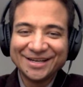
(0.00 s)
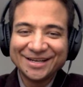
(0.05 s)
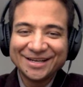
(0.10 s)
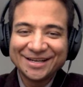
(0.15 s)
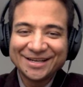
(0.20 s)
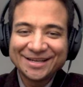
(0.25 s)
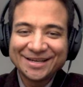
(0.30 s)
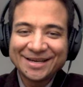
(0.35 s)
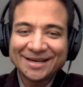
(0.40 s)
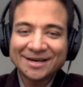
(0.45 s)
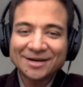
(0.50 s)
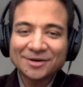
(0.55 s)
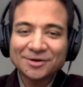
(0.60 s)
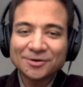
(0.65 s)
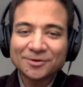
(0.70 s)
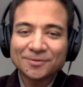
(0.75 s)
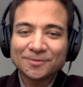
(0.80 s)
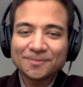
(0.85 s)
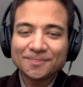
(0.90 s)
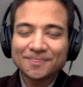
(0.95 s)

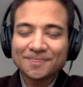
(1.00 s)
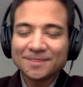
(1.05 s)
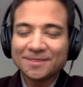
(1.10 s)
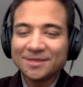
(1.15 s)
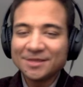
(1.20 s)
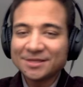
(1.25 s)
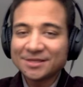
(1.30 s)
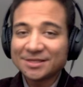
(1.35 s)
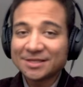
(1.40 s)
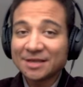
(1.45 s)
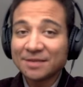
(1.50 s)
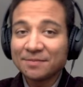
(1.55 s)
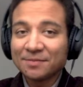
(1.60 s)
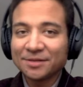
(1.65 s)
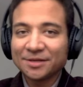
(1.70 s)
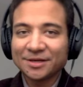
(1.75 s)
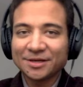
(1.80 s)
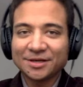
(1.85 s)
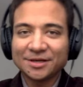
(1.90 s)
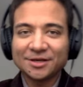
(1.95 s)
Now, this
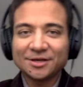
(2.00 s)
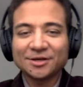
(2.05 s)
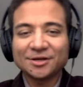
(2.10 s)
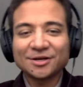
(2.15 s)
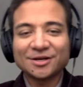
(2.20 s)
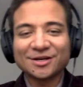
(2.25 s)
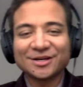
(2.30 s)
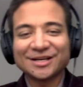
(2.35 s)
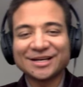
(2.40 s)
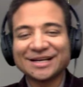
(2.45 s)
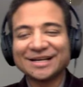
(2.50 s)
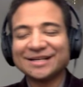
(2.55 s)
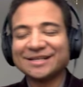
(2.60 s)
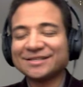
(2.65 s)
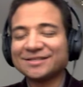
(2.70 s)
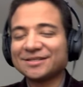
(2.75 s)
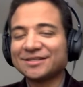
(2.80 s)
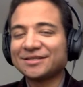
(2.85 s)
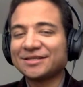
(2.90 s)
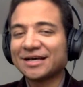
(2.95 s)
template here
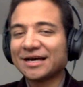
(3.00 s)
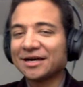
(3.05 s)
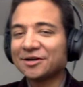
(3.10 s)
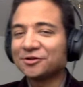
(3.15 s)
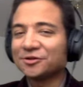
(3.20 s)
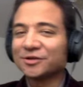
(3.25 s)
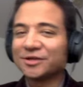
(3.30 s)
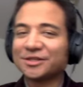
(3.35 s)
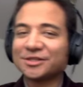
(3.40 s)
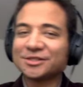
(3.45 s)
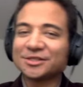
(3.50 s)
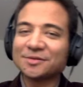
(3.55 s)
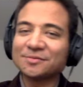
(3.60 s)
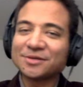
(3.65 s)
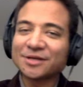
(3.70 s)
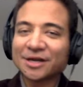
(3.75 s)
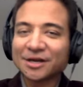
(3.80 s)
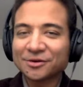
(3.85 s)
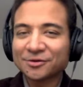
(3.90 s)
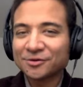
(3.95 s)
has a title and
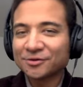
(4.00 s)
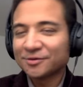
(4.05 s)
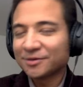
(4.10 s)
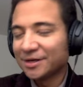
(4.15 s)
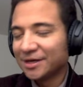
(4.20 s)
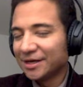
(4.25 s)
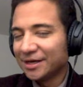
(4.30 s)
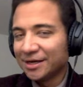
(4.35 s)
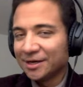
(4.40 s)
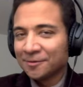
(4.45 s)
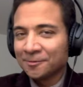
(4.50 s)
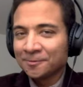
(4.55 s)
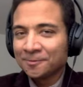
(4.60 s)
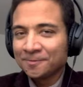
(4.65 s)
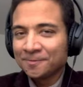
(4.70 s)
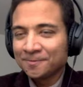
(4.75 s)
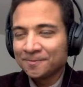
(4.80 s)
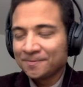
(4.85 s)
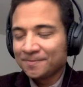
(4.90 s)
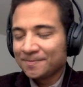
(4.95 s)
subtitle.
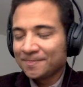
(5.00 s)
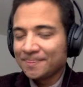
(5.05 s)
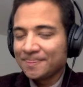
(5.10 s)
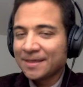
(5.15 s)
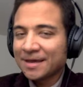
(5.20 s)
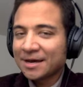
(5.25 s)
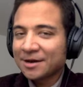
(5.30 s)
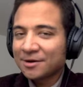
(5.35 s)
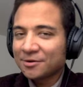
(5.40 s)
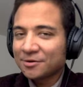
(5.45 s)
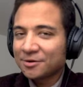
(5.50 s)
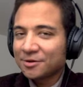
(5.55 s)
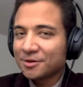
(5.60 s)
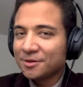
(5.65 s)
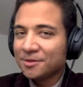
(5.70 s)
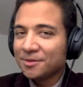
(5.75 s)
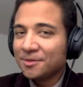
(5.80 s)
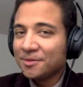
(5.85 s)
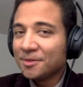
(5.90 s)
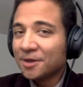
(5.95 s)
Now,
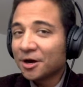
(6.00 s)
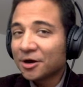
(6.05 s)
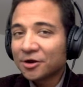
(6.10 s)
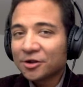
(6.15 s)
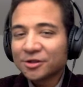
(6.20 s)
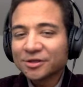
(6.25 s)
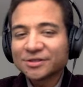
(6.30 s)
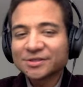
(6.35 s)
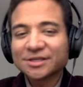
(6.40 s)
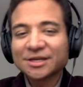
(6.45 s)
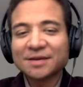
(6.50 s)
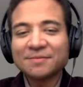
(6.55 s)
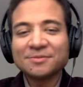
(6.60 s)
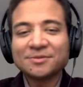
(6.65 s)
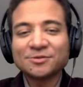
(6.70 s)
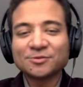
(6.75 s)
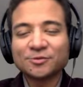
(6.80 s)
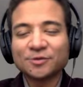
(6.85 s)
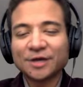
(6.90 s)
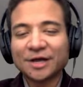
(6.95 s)
not all
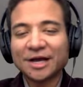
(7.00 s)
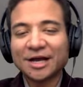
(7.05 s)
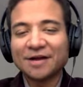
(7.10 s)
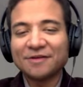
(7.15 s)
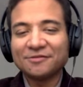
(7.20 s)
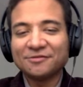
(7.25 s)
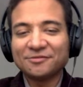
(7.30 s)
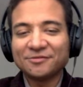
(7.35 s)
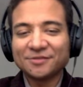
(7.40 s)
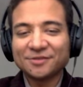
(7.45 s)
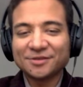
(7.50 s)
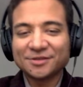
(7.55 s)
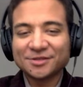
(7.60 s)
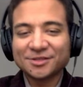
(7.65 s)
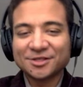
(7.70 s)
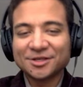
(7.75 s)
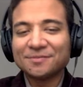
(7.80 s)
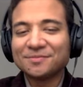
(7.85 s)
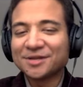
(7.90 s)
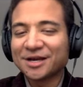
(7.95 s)
assignments will have
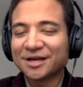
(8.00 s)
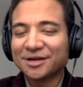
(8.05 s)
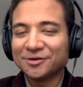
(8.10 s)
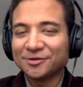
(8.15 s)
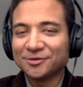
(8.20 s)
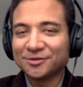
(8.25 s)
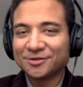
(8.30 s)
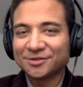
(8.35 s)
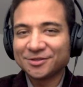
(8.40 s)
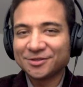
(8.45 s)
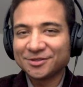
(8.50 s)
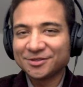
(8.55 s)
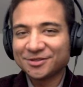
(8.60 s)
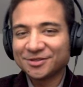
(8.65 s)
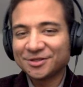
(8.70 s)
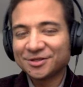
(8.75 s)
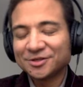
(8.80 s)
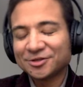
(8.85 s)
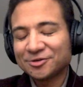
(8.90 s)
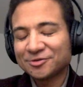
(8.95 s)
subtitles,
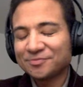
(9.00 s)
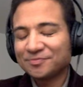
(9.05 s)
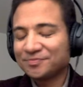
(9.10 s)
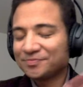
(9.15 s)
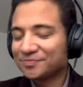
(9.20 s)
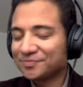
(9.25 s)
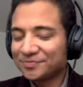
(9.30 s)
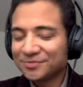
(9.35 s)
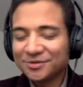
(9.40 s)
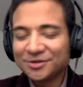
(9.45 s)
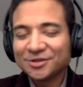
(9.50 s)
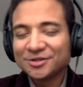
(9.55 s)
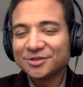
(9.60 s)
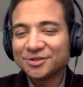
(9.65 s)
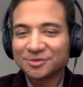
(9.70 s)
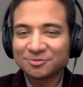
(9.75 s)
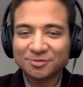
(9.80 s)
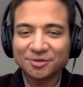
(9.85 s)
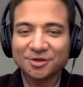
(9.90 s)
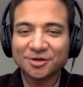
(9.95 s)
so you can
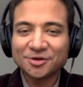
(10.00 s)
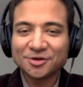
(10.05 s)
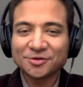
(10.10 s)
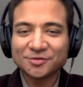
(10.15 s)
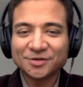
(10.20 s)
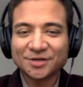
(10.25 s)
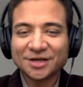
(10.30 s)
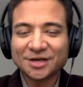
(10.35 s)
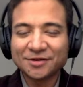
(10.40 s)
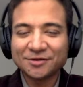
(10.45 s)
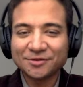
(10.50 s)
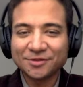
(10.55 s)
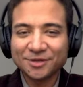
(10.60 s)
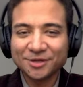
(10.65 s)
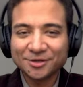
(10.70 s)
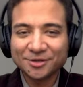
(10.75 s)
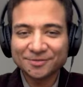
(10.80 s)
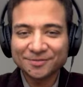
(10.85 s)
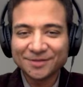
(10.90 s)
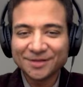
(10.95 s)
just put your own title
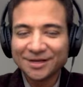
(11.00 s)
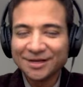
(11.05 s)
there.